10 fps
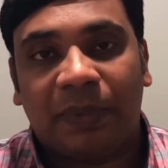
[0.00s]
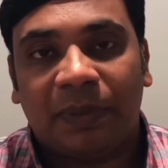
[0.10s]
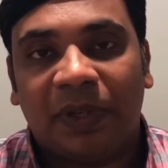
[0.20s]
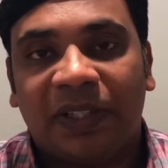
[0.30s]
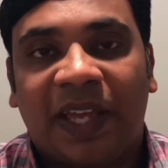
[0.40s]

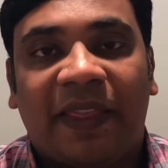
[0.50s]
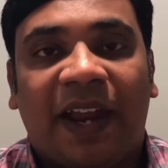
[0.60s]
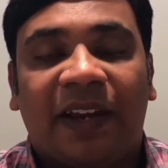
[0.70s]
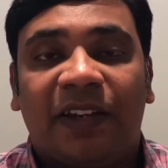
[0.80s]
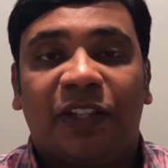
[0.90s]
people say
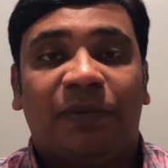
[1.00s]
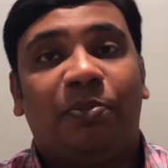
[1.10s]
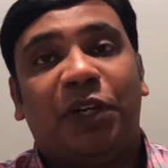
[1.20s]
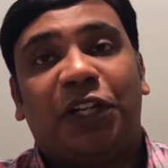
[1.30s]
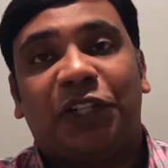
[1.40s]
that it is
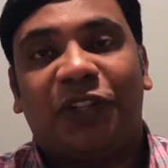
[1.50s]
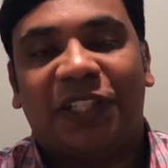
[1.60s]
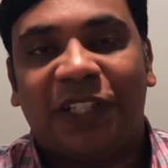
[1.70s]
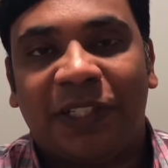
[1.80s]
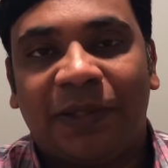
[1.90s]
British
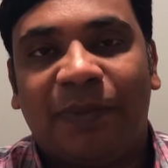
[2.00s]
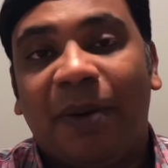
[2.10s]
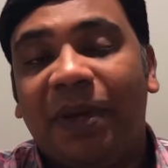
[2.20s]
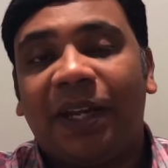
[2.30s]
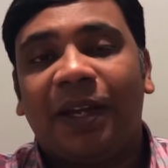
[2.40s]
Residence
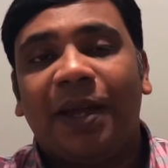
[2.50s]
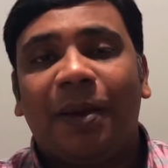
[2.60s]
Permit,